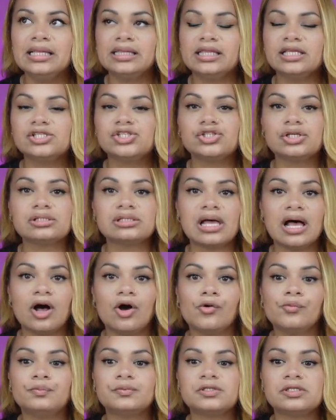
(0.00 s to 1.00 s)
This just
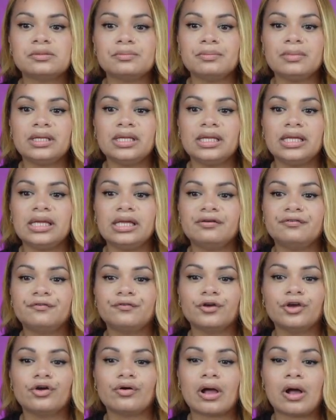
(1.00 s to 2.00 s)
helps me
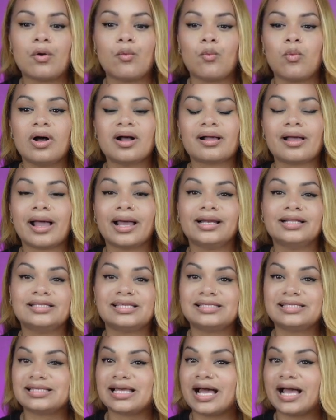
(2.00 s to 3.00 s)
figure out what kind of
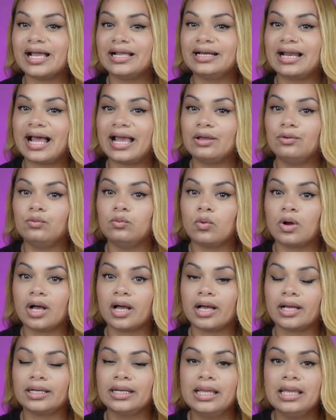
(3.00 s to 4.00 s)
design I
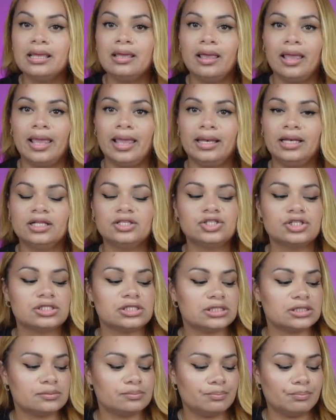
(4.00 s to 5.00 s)
want, and it
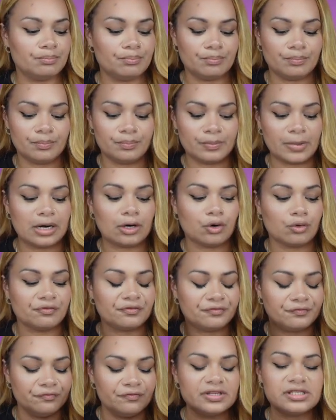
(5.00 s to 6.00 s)
just, I don't know,
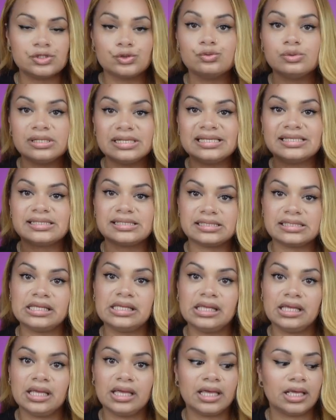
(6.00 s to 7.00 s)
visually
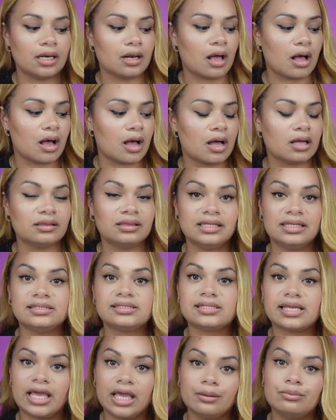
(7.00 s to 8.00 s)
seeing it on the
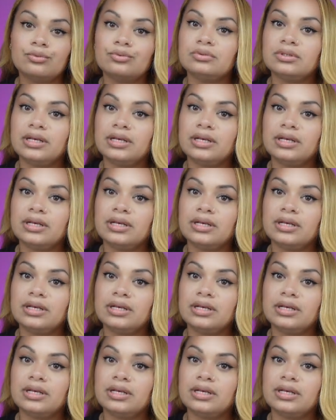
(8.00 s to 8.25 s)
table